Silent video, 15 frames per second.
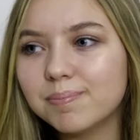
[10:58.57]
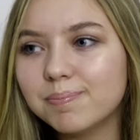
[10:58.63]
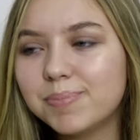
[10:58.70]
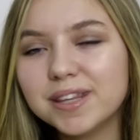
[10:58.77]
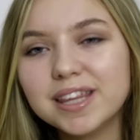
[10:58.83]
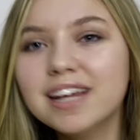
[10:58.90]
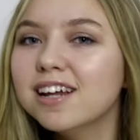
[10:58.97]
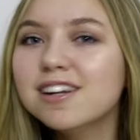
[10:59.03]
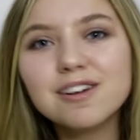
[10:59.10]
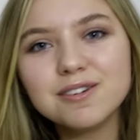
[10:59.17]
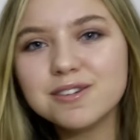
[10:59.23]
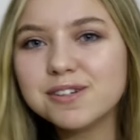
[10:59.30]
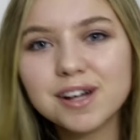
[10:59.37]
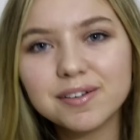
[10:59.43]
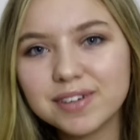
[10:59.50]
but then I don't
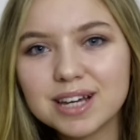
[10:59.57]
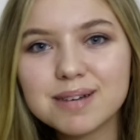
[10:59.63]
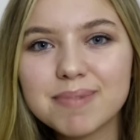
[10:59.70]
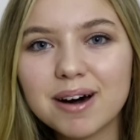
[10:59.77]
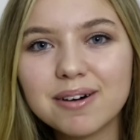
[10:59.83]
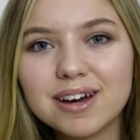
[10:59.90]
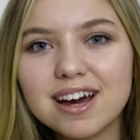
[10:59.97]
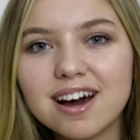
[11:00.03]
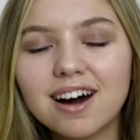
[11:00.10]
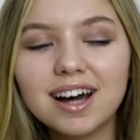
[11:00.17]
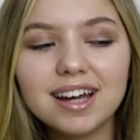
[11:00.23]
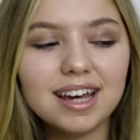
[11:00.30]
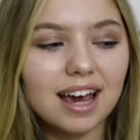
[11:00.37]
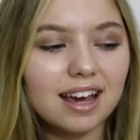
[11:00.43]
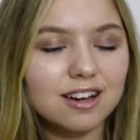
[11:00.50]
do nothing about it.
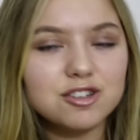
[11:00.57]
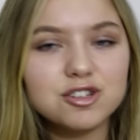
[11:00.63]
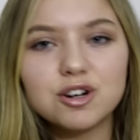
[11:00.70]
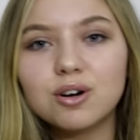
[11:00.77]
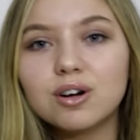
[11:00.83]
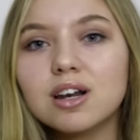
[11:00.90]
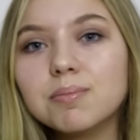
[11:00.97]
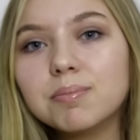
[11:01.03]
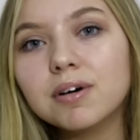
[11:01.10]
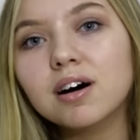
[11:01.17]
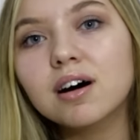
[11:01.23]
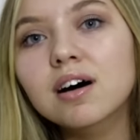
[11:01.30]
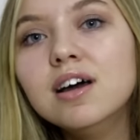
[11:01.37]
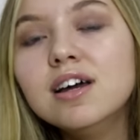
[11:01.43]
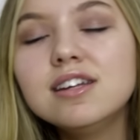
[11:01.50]
I ate a chocolate
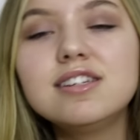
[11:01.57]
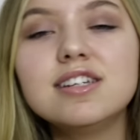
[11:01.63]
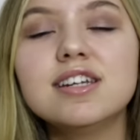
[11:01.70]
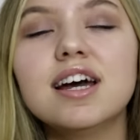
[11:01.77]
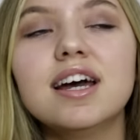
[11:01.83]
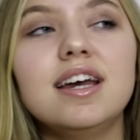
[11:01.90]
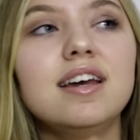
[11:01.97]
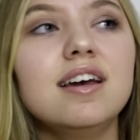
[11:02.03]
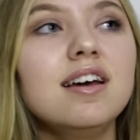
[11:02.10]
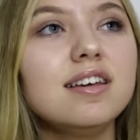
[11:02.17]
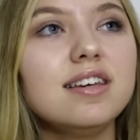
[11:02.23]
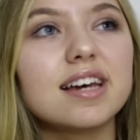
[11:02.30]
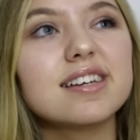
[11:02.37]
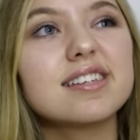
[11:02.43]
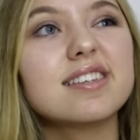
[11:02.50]
bar today,
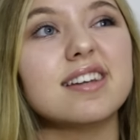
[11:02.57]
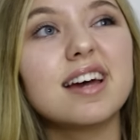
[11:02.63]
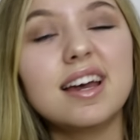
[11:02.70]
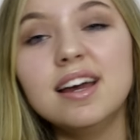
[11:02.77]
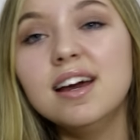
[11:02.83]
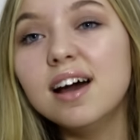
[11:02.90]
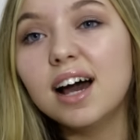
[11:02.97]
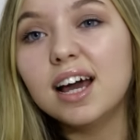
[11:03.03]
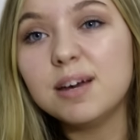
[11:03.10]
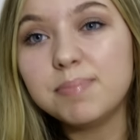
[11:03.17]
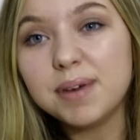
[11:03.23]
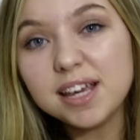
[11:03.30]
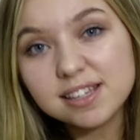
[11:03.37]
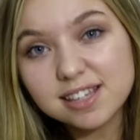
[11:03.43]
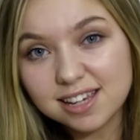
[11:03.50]
yesterday, I ate
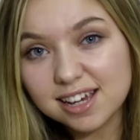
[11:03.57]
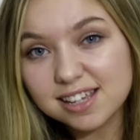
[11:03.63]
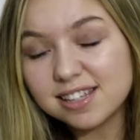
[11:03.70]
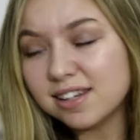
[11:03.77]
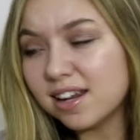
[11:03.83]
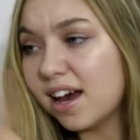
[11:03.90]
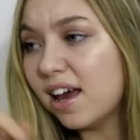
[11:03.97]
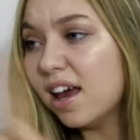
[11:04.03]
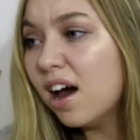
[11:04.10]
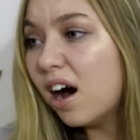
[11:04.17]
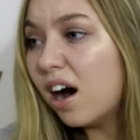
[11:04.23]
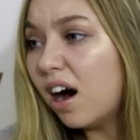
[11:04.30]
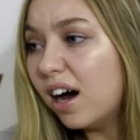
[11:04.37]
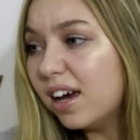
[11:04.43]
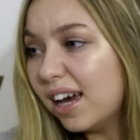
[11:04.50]
pizza yesterday,
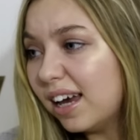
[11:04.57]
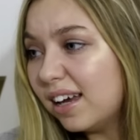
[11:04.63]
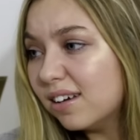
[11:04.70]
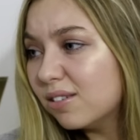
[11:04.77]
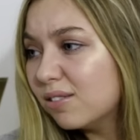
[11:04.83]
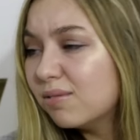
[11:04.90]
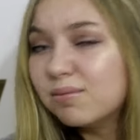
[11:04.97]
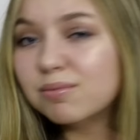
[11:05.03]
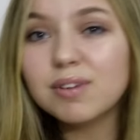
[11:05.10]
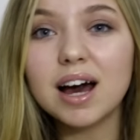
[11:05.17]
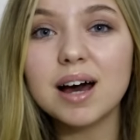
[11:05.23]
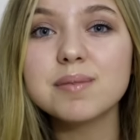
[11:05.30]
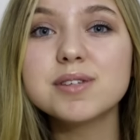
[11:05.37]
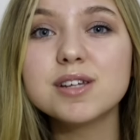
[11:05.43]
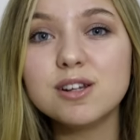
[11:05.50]
I ate
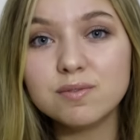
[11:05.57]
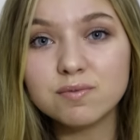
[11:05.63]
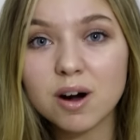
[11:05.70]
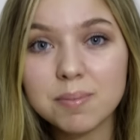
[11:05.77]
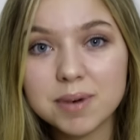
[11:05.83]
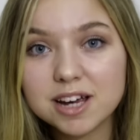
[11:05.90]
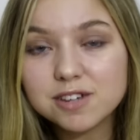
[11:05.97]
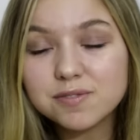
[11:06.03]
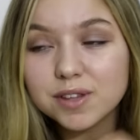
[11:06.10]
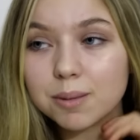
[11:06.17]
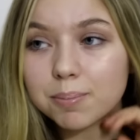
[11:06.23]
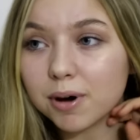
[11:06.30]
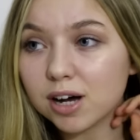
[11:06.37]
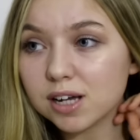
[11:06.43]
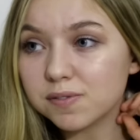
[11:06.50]
absolute rubbish for the
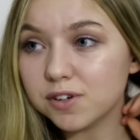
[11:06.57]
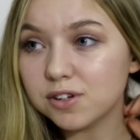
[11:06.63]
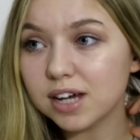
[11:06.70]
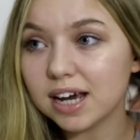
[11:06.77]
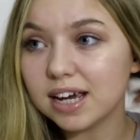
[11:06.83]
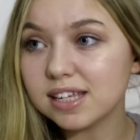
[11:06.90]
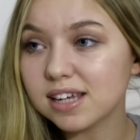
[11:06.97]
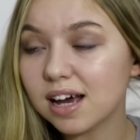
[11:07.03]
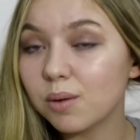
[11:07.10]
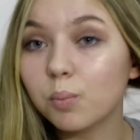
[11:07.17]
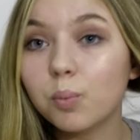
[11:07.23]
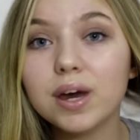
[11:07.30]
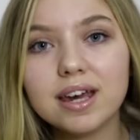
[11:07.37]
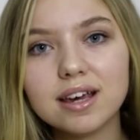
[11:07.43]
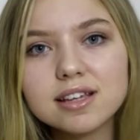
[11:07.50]
past few days,
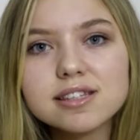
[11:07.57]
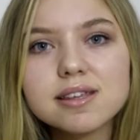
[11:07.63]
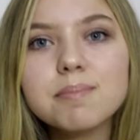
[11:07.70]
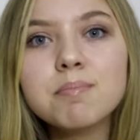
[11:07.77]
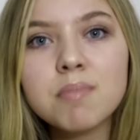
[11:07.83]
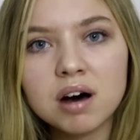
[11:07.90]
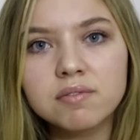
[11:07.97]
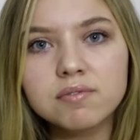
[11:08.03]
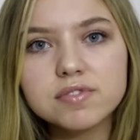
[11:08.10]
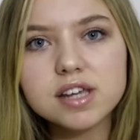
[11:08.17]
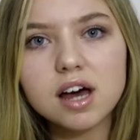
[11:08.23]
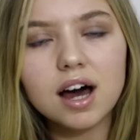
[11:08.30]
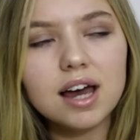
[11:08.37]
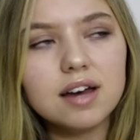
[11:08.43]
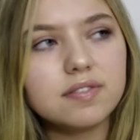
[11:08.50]
weeks, months.
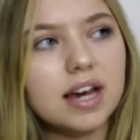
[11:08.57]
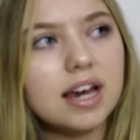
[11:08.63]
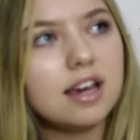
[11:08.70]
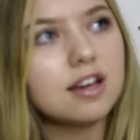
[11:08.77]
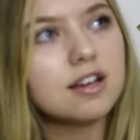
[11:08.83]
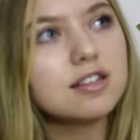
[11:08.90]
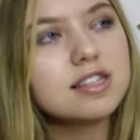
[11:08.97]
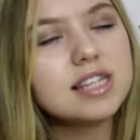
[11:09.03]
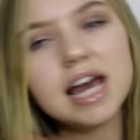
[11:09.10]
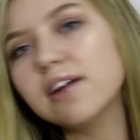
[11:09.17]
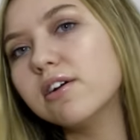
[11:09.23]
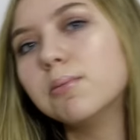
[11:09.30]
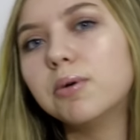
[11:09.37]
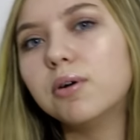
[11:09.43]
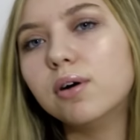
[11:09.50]
I have ate
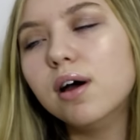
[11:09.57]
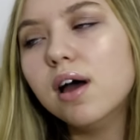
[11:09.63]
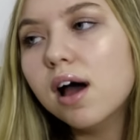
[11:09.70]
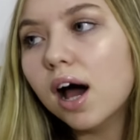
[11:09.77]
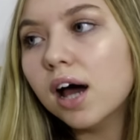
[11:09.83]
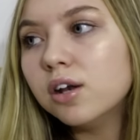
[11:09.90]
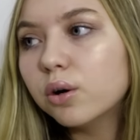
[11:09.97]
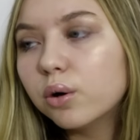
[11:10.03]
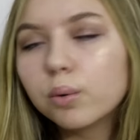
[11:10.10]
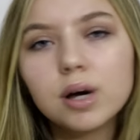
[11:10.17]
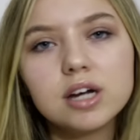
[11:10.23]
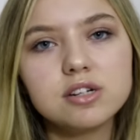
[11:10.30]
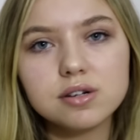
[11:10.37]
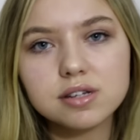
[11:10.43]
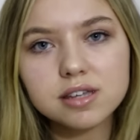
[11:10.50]
terrible, and all
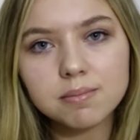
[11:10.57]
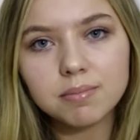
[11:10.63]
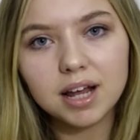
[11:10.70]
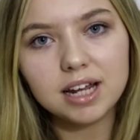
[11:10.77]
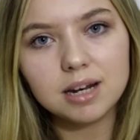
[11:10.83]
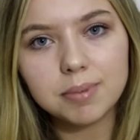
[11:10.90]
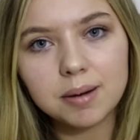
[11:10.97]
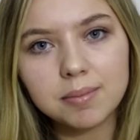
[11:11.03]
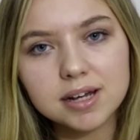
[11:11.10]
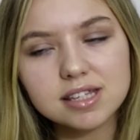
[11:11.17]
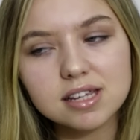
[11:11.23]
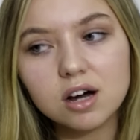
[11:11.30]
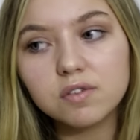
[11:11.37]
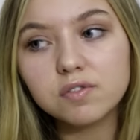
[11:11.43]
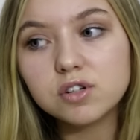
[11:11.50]
I do is complain about
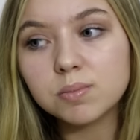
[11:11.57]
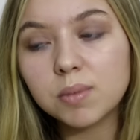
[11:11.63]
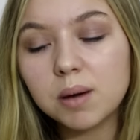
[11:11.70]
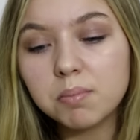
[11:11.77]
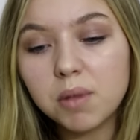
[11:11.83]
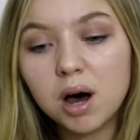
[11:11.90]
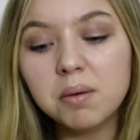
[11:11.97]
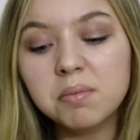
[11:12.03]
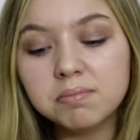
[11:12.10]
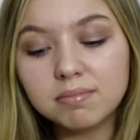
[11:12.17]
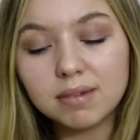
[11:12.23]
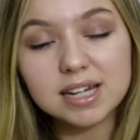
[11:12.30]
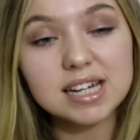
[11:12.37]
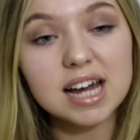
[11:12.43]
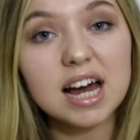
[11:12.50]
myself to my mum,
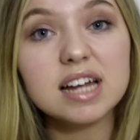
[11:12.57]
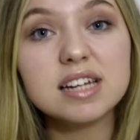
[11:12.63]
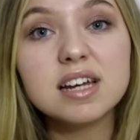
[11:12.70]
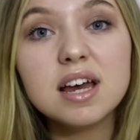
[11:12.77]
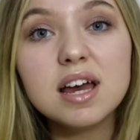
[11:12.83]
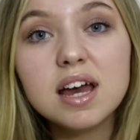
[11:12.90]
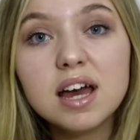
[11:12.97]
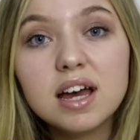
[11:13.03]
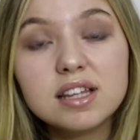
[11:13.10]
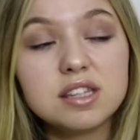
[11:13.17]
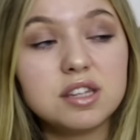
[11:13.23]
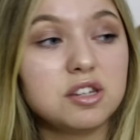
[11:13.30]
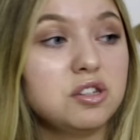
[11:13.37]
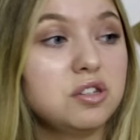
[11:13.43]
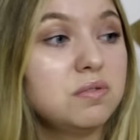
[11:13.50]
my dad,
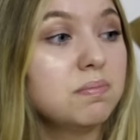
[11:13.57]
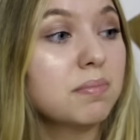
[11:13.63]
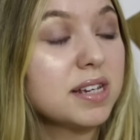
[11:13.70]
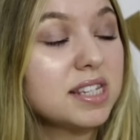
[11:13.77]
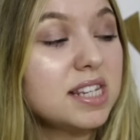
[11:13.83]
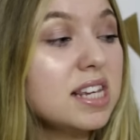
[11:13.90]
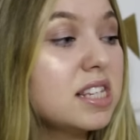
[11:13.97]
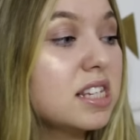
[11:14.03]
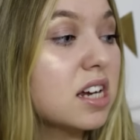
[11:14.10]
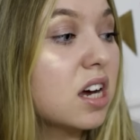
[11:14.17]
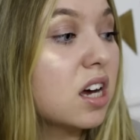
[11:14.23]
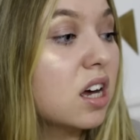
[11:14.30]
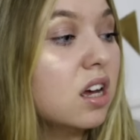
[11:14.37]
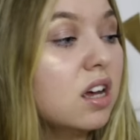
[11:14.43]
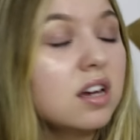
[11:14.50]
to my
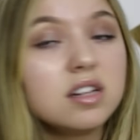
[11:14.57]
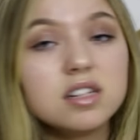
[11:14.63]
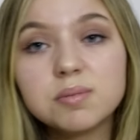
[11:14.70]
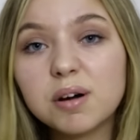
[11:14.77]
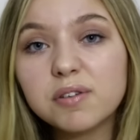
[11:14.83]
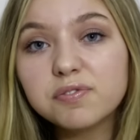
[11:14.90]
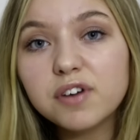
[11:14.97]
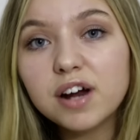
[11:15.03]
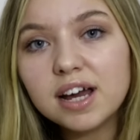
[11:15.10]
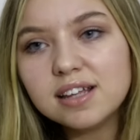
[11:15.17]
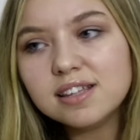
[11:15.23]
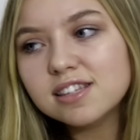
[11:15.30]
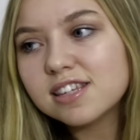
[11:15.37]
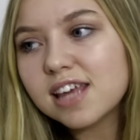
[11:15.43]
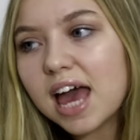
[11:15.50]
sister, to my
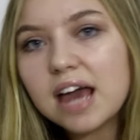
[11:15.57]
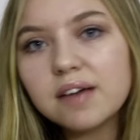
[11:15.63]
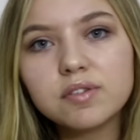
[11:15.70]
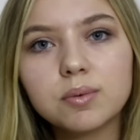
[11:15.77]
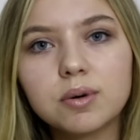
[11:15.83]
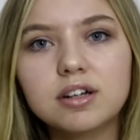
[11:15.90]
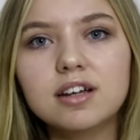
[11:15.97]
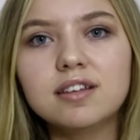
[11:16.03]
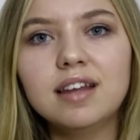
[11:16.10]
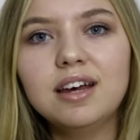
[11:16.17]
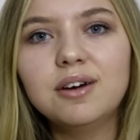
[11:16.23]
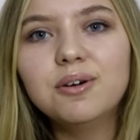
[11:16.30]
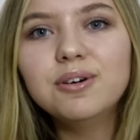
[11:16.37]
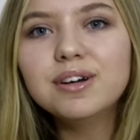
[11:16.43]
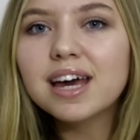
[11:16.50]
friends, everyone, and
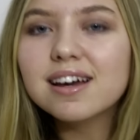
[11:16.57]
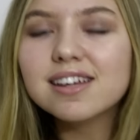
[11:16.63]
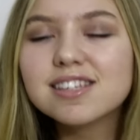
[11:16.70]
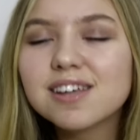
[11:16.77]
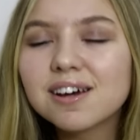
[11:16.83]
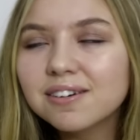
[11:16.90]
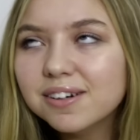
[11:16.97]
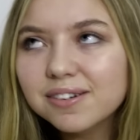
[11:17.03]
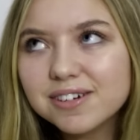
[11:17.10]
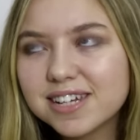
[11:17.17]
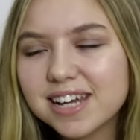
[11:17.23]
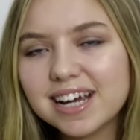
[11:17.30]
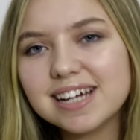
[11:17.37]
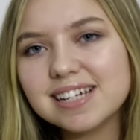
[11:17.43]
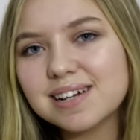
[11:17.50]
they all get so
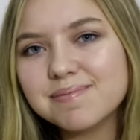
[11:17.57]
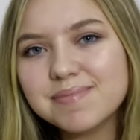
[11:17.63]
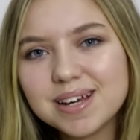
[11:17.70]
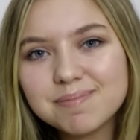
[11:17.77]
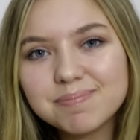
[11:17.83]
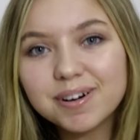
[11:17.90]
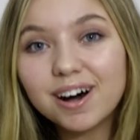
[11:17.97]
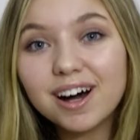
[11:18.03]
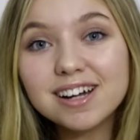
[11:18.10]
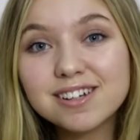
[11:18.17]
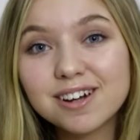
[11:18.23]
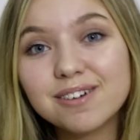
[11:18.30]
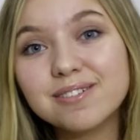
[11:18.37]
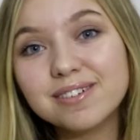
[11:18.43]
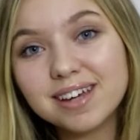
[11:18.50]
irritated at me, but I
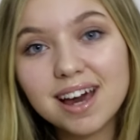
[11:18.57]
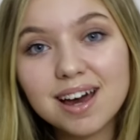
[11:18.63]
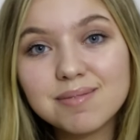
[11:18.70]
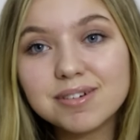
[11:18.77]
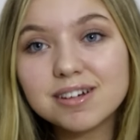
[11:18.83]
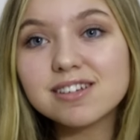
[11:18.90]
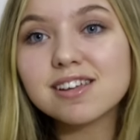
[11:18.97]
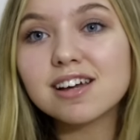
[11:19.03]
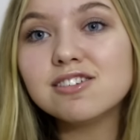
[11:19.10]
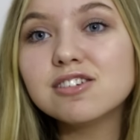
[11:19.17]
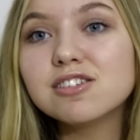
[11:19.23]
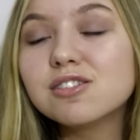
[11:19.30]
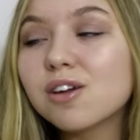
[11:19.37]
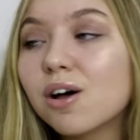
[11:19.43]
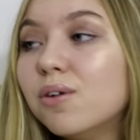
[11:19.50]
don't care because I
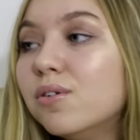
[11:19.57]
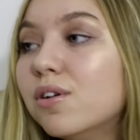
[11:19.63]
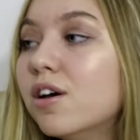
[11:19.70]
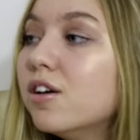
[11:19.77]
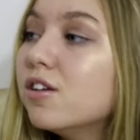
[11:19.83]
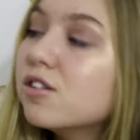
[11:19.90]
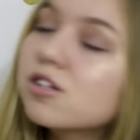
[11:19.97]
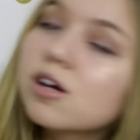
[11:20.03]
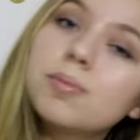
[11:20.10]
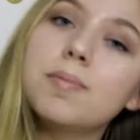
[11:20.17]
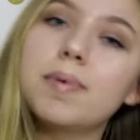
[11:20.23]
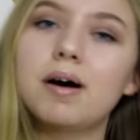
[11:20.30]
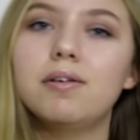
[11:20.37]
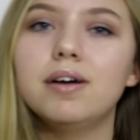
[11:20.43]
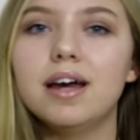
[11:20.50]
just don't stop
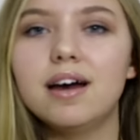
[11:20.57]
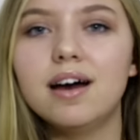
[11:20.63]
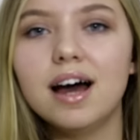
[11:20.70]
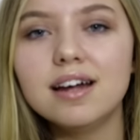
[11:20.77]
about it.